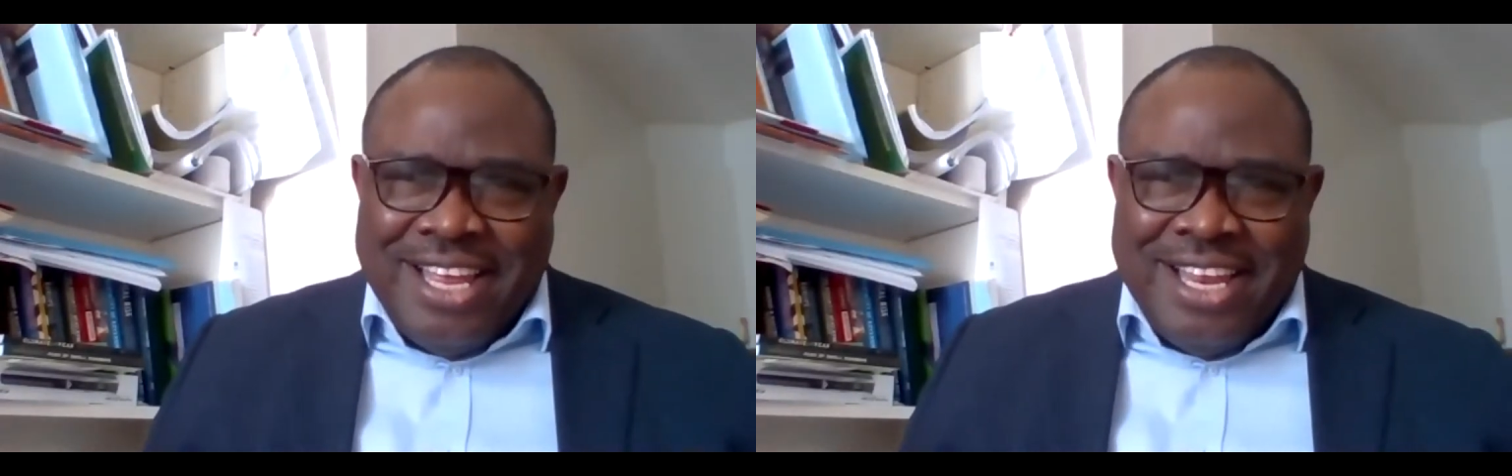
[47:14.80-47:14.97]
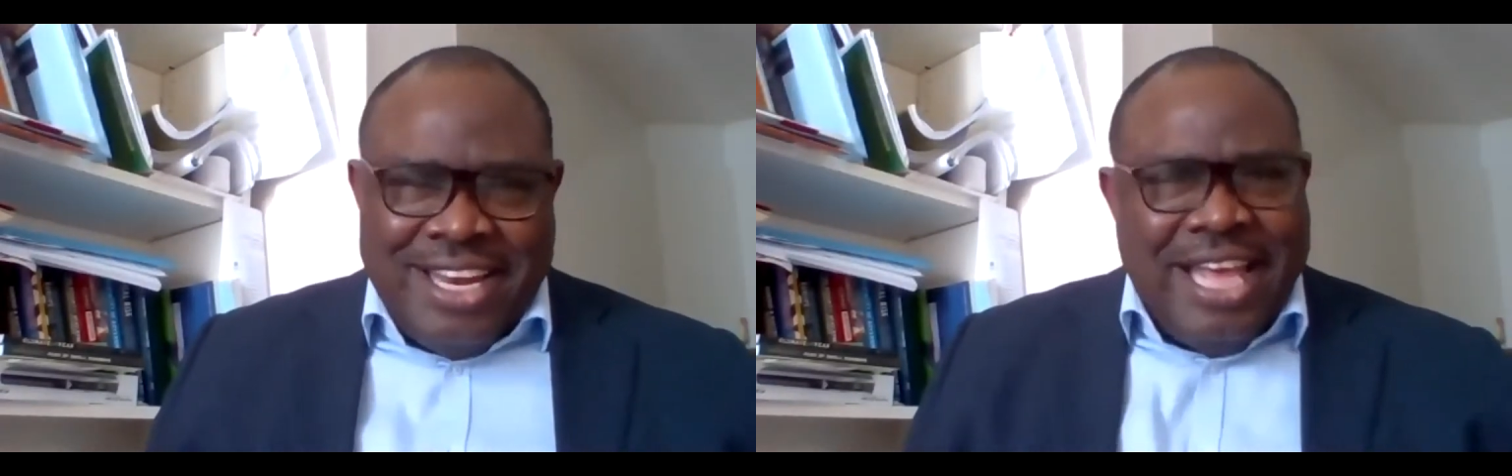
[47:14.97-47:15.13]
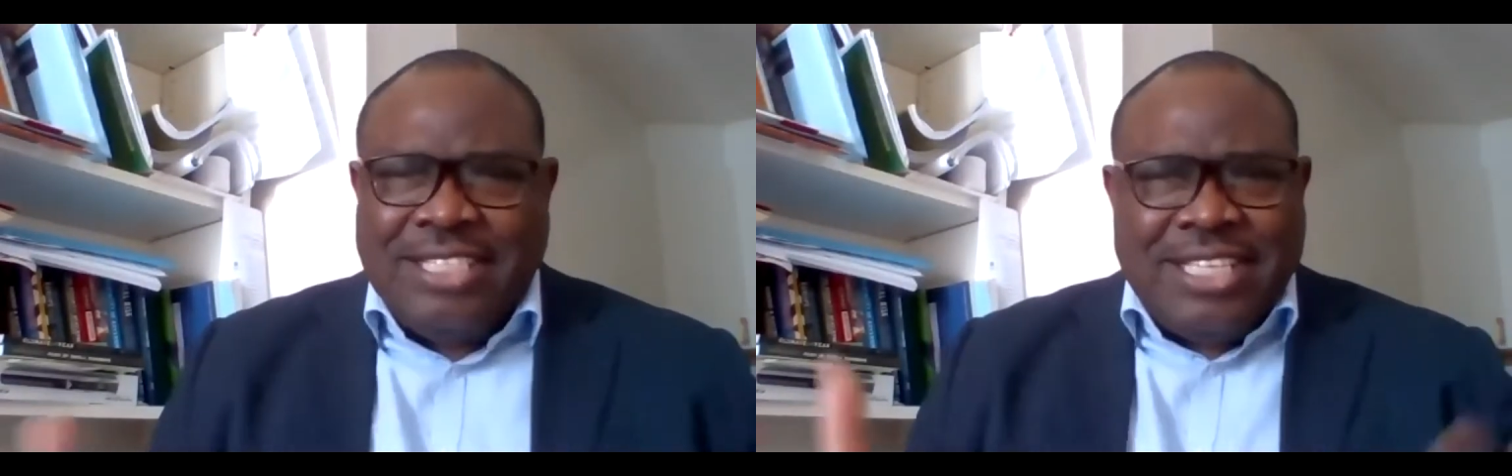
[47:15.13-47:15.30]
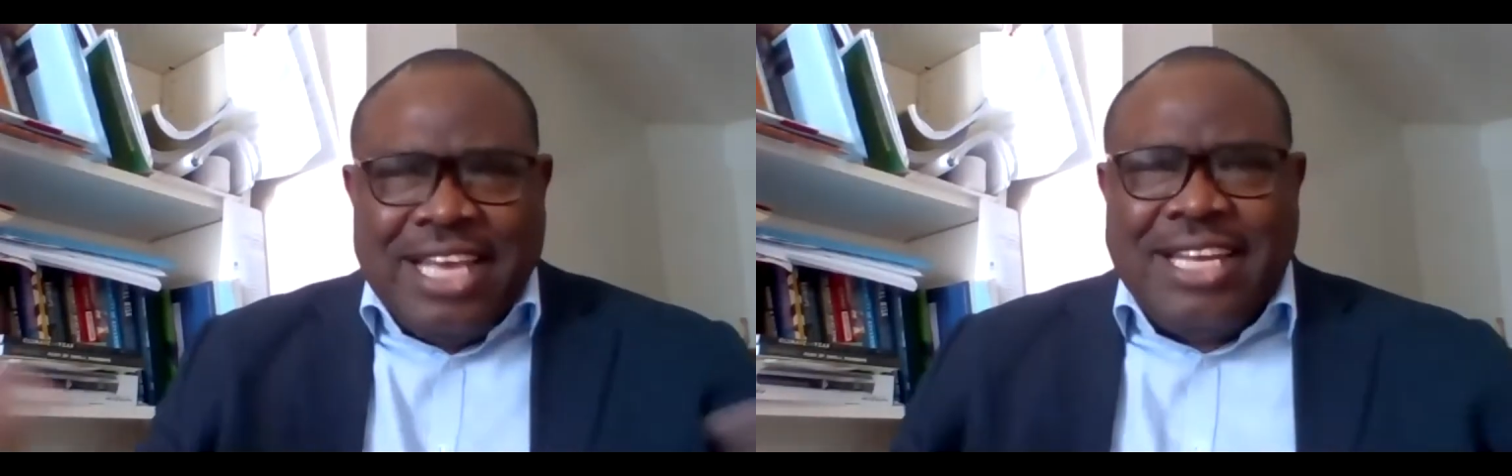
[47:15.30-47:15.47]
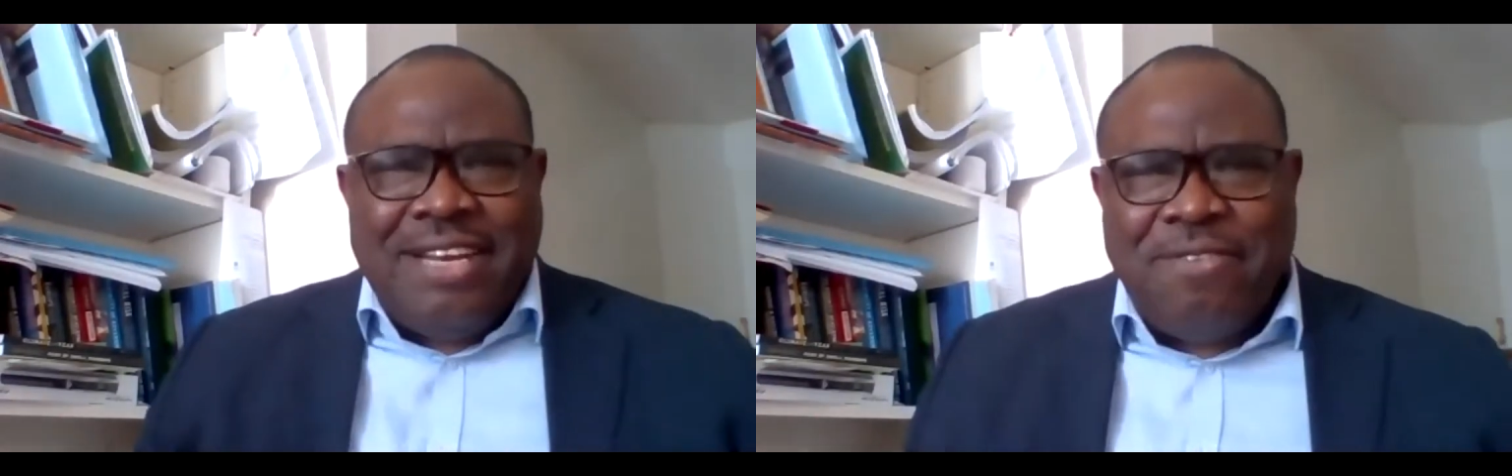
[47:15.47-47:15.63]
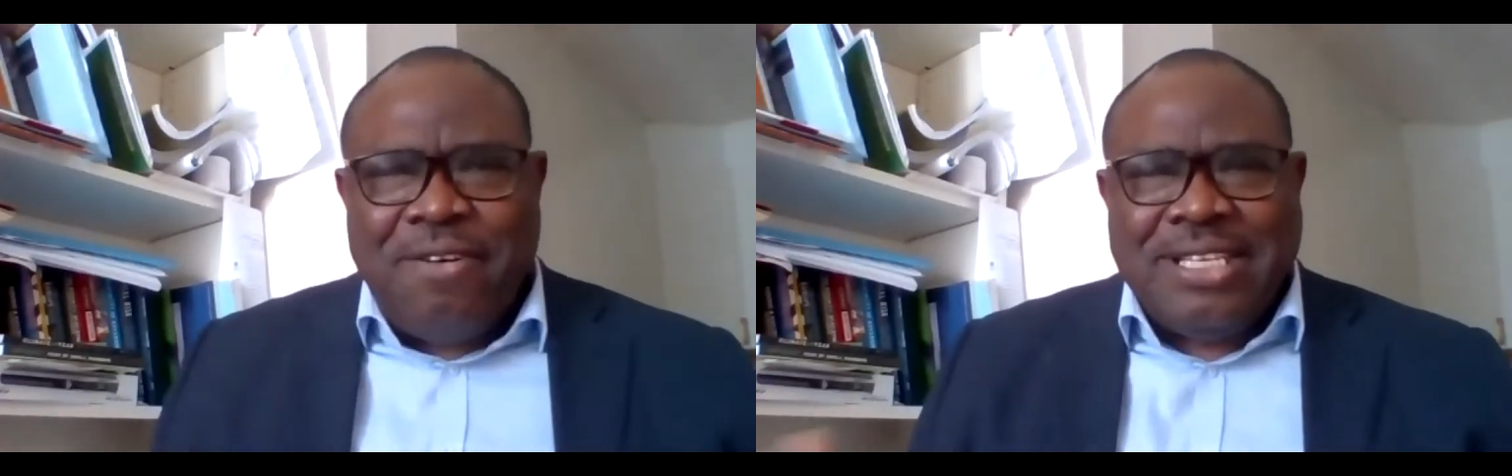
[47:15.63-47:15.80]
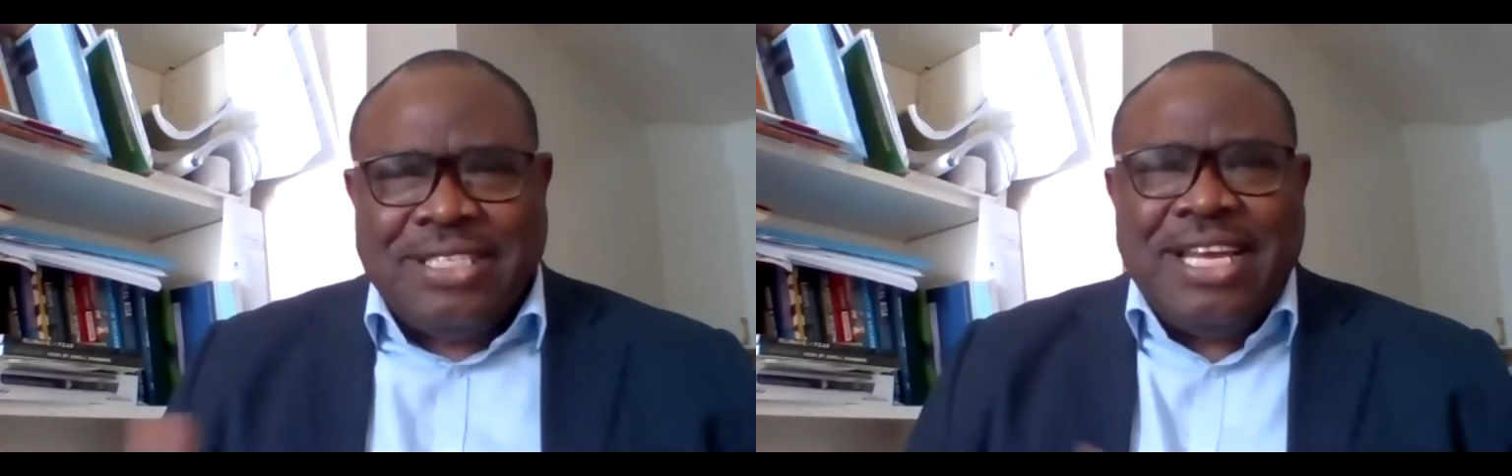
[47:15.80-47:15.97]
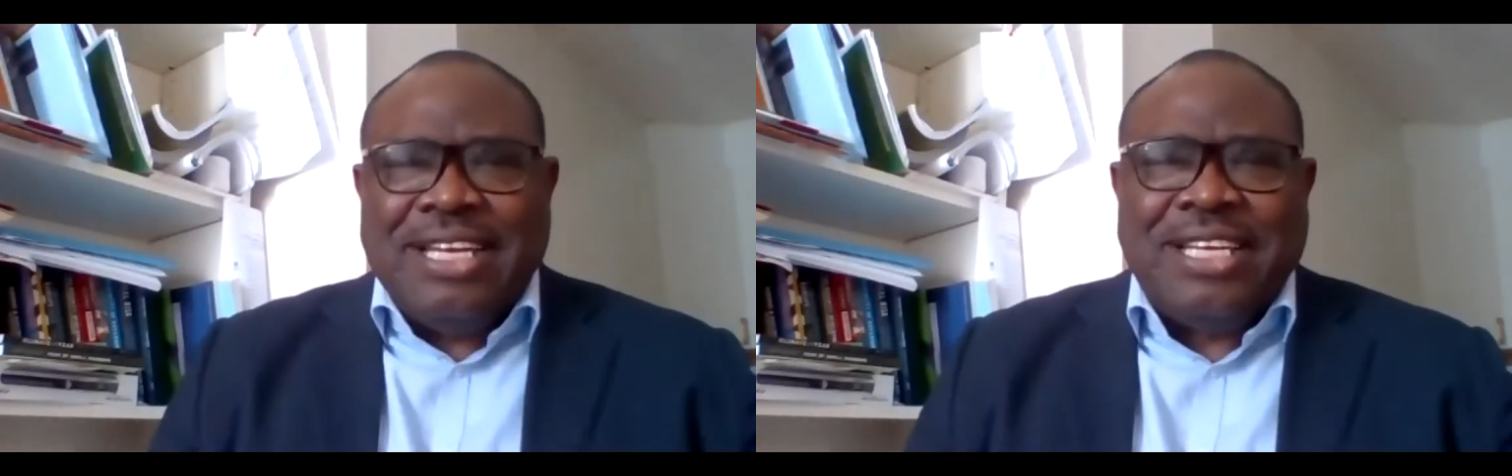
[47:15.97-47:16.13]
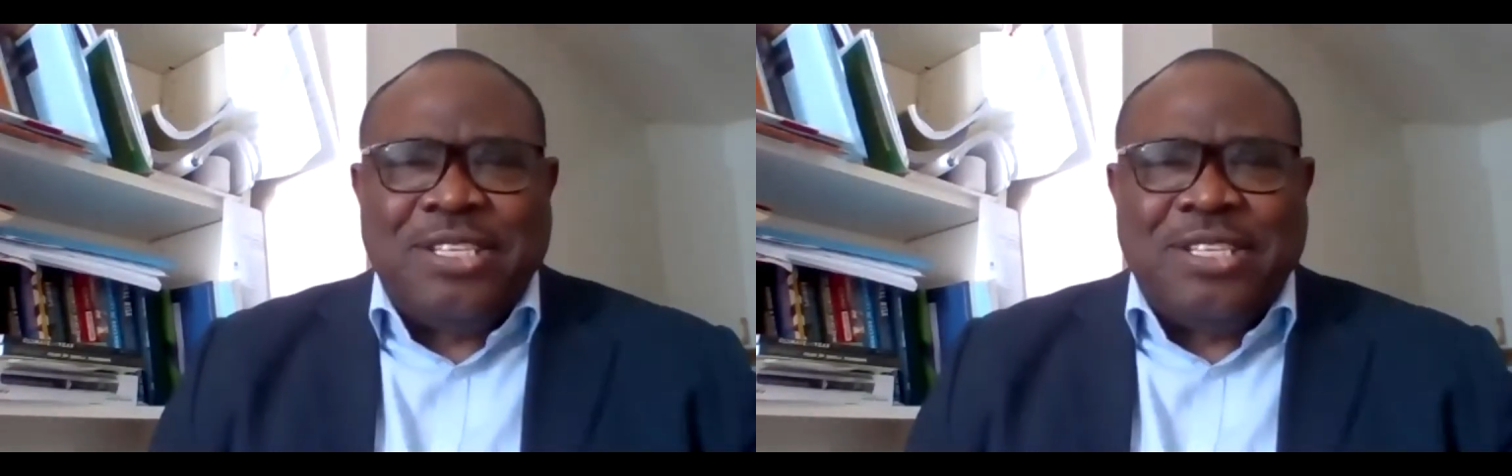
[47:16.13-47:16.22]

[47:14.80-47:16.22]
Let's take, for instance,